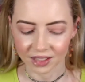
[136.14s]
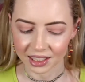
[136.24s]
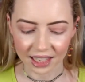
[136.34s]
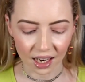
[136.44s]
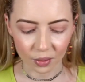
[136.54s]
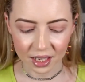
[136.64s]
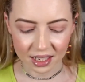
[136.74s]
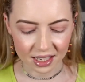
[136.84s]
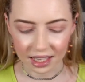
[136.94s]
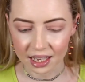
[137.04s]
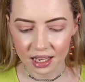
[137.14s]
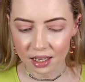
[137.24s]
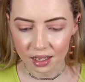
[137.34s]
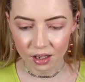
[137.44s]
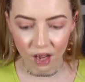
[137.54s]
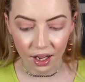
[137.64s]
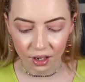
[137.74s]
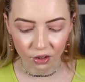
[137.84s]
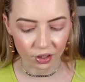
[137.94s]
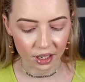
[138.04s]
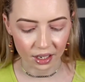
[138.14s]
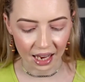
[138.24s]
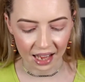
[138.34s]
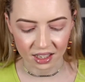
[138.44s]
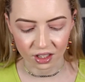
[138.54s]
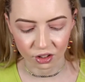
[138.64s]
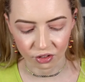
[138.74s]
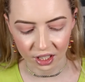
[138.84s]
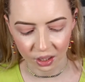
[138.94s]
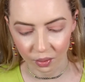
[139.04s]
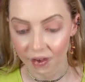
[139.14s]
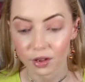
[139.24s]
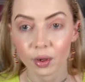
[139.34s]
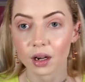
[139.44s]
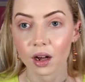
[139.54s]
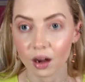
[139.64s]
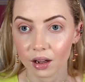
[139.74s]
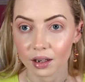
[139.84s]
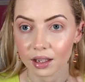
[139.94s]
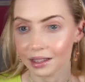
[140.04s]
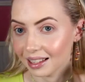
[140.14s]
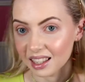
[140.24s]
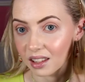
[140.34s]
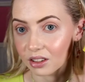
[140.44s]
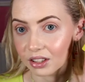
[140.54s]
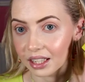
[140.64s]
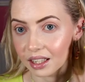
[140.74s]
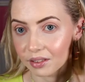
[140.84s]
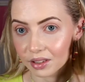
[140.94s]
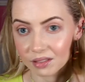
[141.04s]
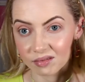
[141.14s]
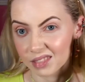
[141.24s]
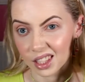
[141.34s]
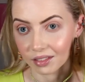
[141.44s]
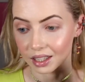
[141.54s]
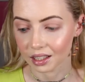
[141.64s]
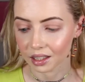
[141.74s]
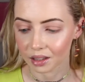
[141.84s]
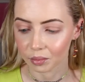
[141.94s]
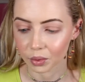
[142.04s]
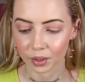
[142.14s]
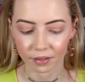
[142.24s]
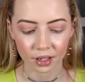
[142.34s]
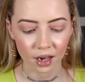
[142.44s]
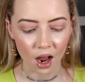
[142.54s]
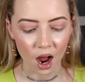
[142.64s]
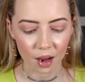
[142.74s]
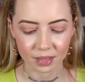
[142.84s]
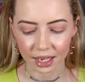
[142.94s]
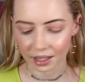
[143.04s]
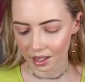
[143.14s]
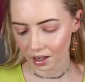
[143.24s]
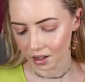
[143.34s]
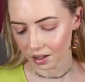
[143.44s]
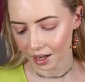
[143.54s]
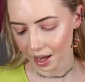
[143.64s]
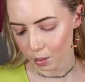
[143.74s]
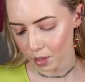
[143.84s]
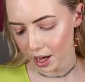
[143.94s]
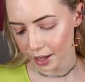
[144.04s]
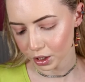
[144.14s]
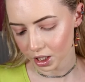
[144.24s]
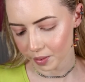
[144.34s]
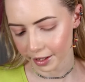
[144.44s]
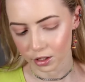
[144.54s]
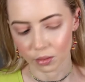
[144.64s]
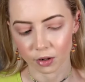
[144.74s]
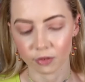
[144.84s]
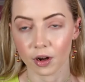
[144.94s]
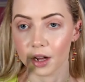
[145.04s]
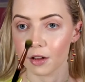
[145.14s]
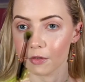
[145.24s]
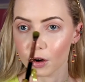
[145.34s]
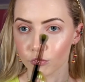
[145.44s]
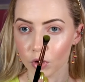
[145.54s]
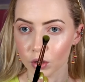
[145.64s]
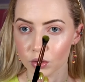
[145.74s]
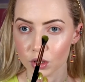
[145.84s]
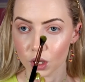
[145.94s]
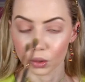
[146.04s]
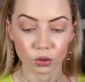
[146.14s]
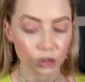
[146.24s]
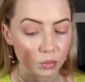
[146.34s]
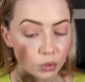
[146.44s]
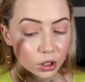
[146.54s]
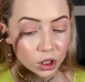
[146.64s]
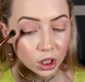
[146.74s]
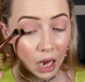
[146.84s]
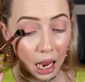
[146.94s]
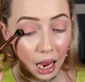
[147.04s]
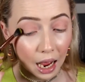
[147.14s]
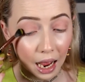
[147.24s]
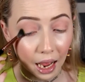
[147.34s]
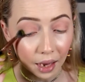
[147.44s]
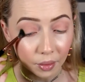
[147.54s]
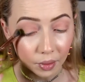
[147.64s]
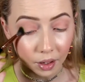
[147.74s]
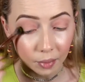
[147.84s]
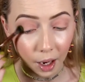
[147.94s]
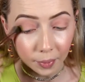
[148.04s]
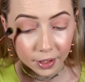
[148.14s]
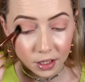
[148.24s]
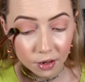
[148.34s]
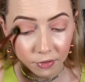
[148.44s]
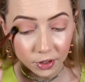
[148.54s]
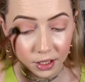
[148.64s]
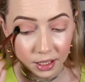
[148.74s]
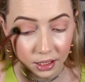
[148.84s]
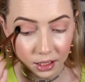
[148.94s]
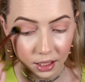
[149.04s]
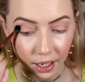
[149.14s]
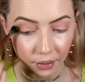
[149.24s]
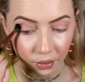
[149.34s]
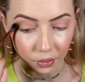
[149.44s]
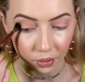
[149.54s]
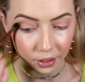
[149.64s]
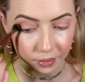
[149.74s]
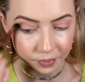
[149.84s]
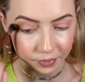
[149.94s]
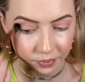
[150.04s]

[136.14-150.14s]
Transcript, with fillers: yellowy, sicky kind of green, acid green, whatever you want to call it, neon green even. It's not really neon, but whatever. I'm taking that on a BH Cosmetics number 5 rose gold brush and we're going to pop this firstly to the outer corner.